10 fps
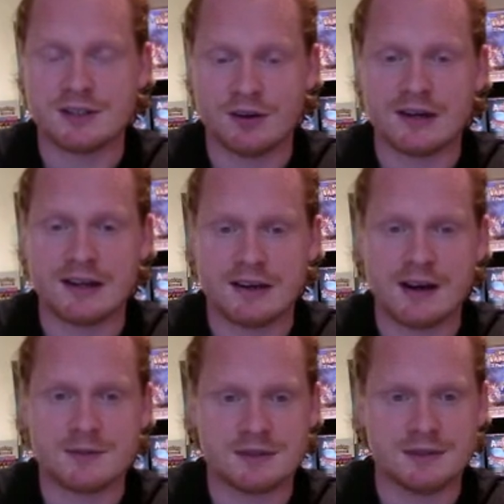gonna get
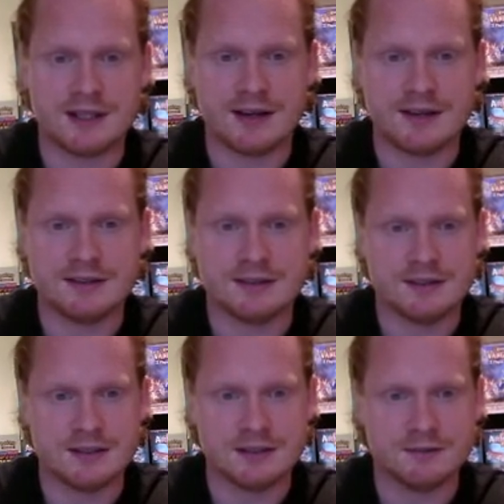absolutely caned
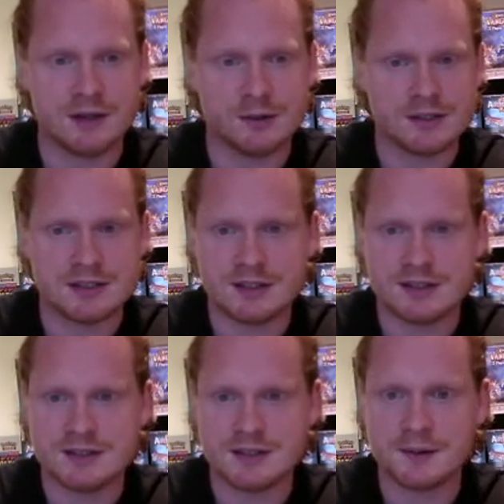in the following
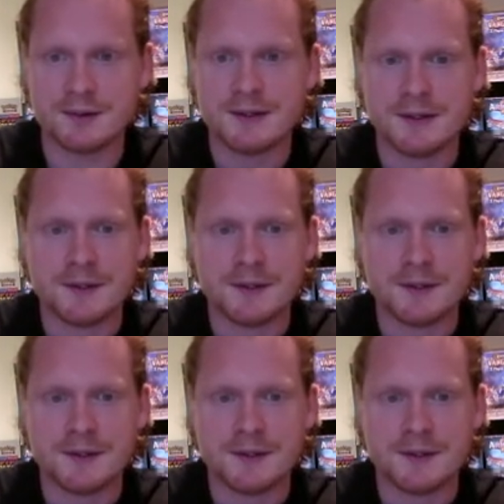turn. So,